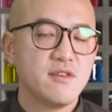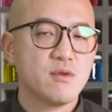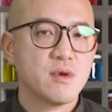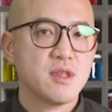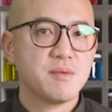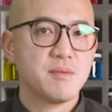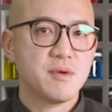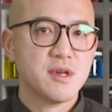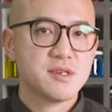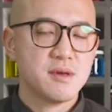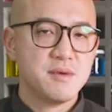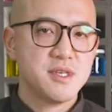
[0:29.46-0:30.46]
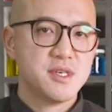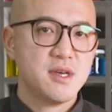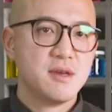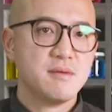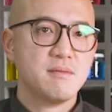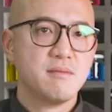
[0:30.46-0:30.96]
you want to prepare a
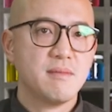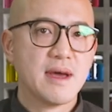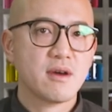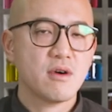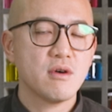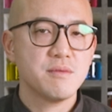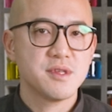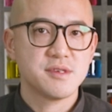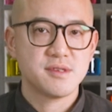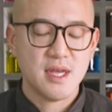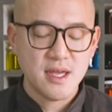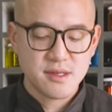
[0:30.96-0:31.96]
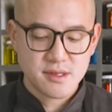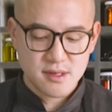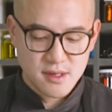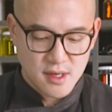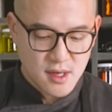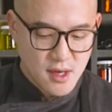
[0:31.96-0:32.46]
ceviche back home in the States.
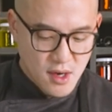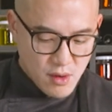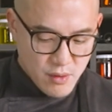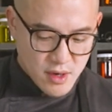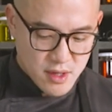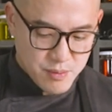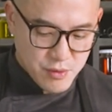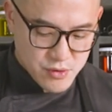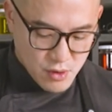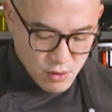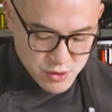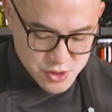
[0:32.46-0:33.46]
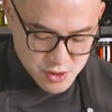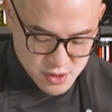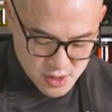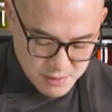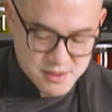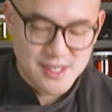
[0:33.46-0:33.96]
We're gonna put also some